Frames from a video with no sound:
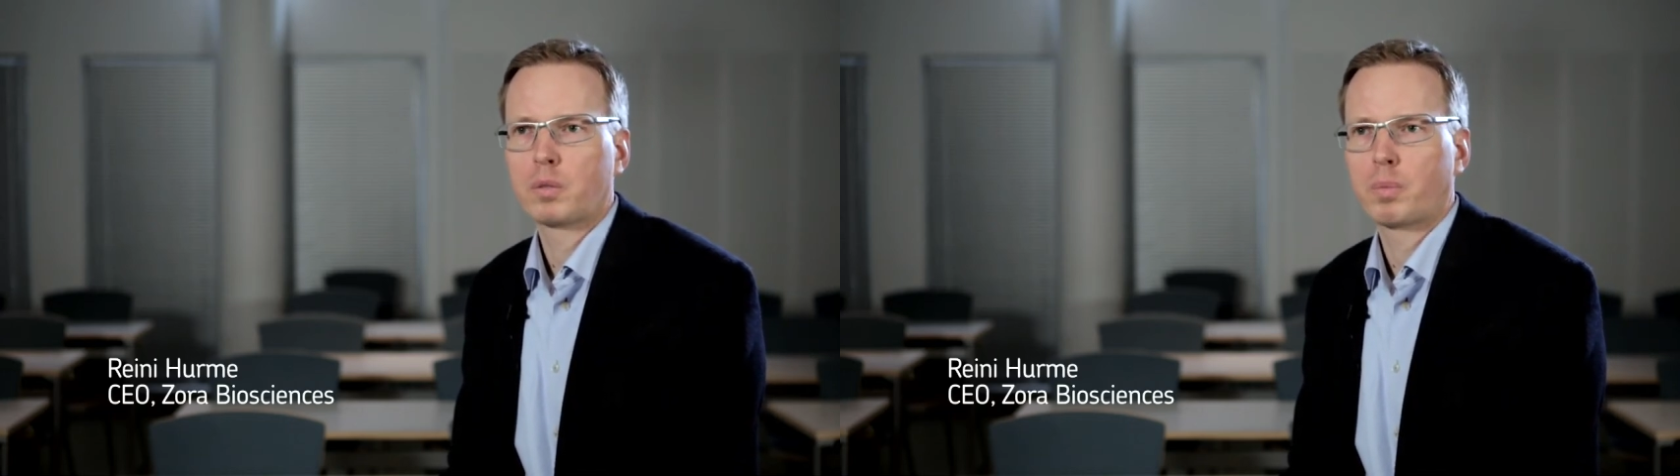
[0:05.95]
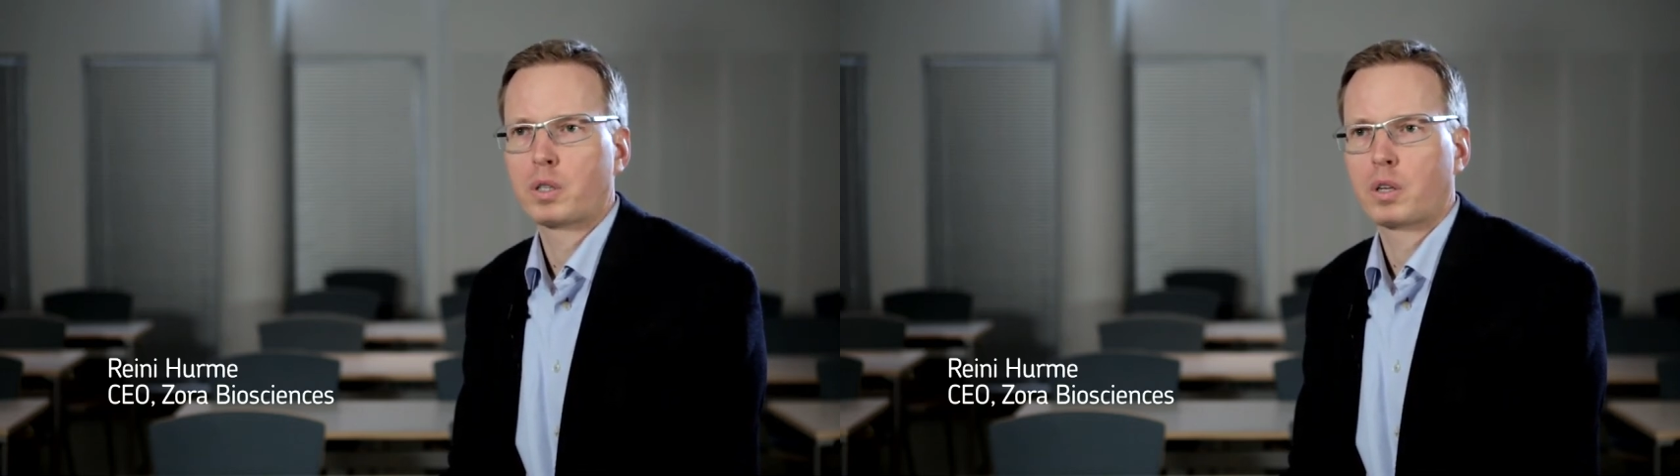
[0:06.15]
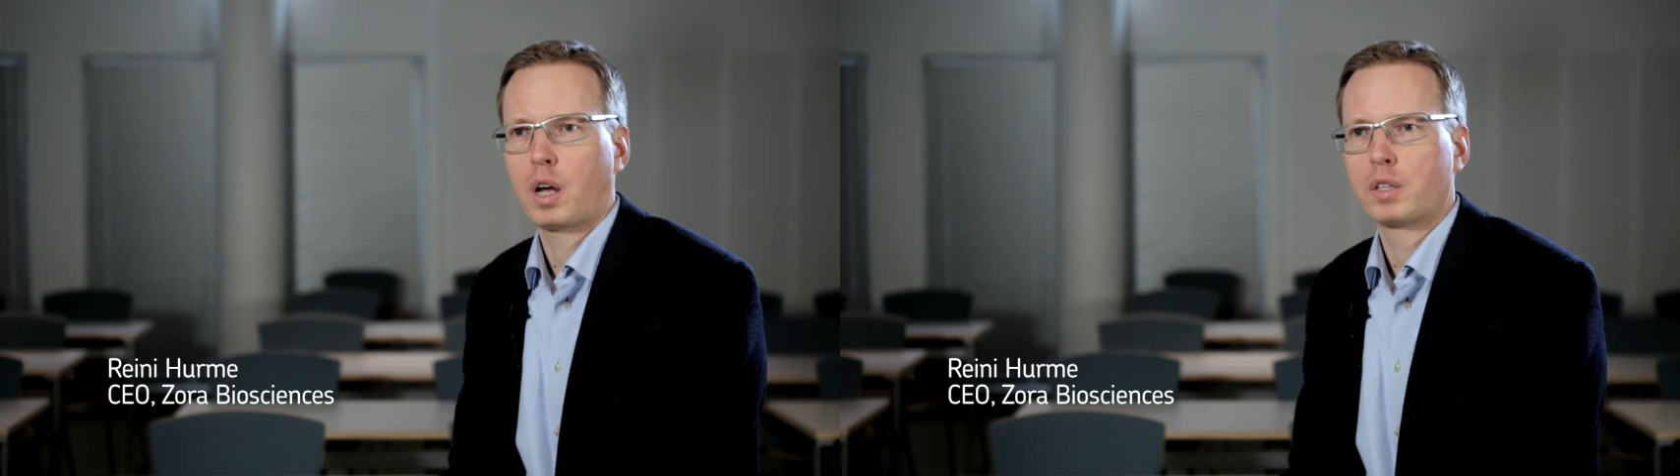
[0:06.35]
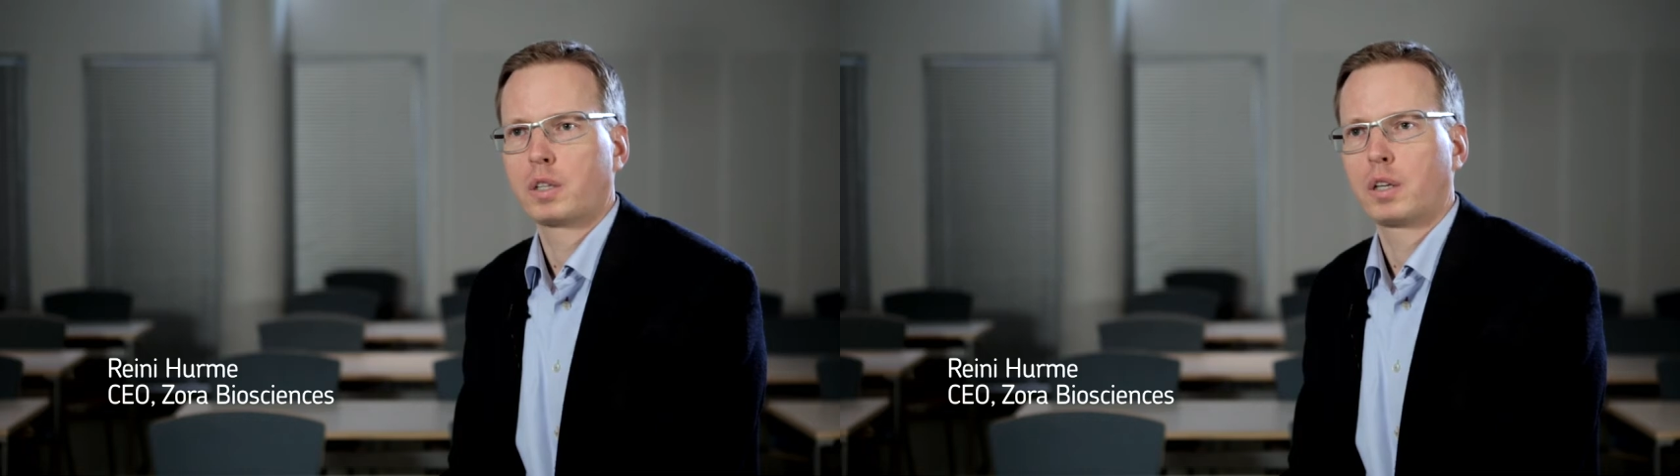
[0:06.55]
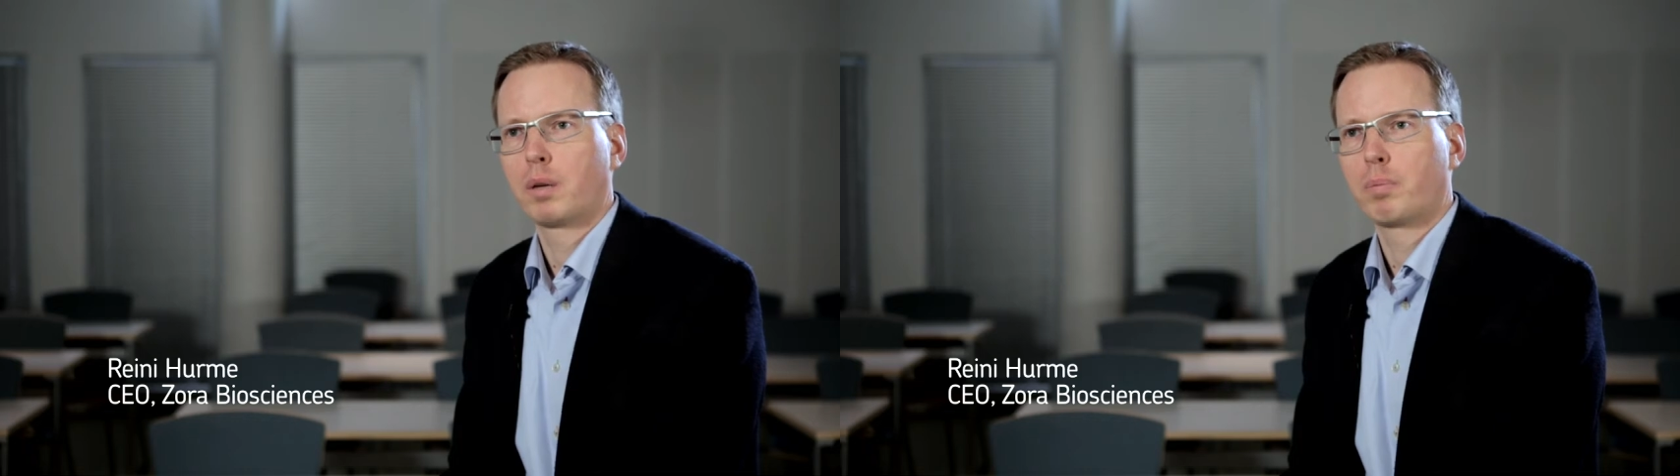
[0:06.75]

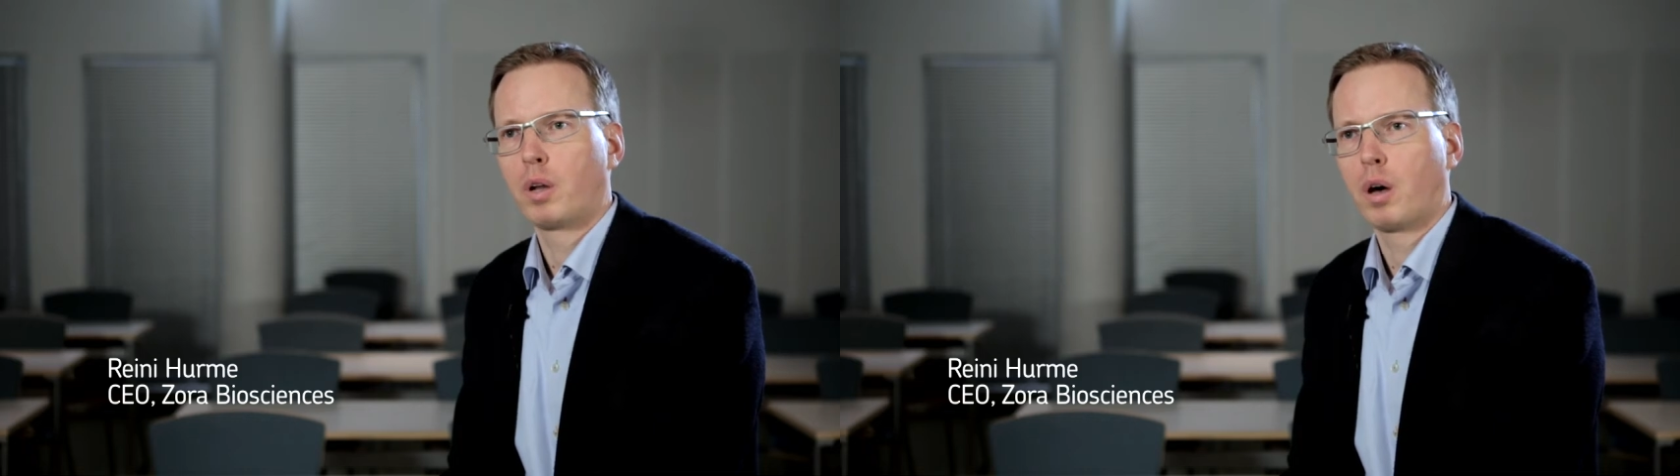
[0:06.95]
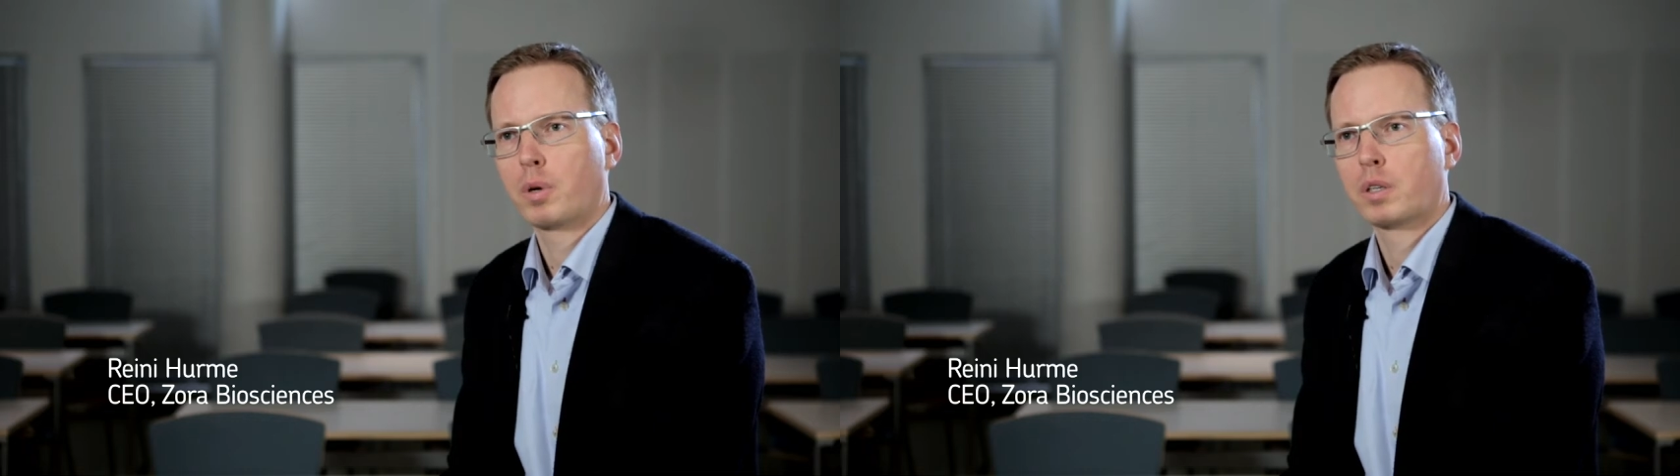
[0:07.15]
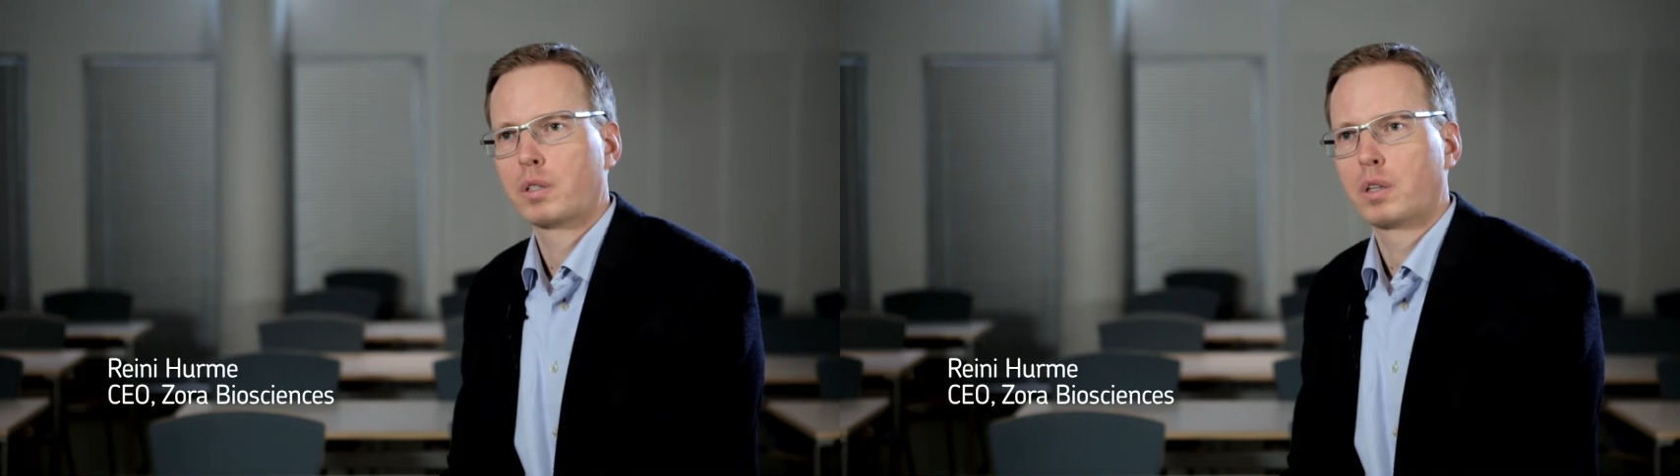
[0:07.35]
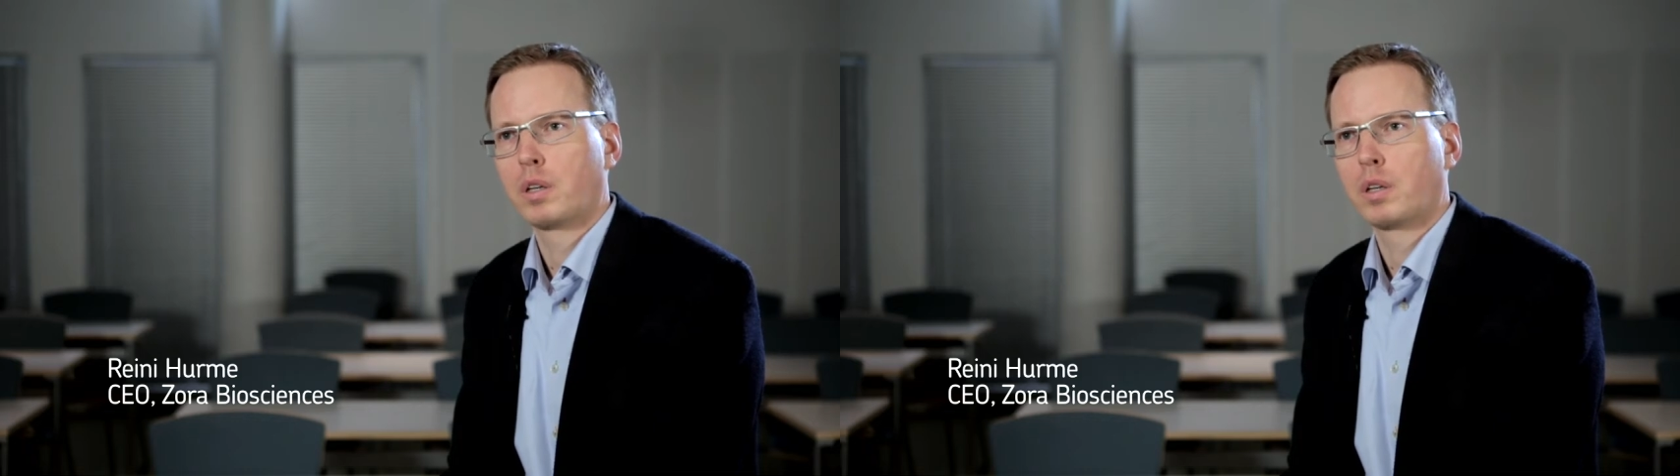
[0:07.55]
specializing in lipidomics.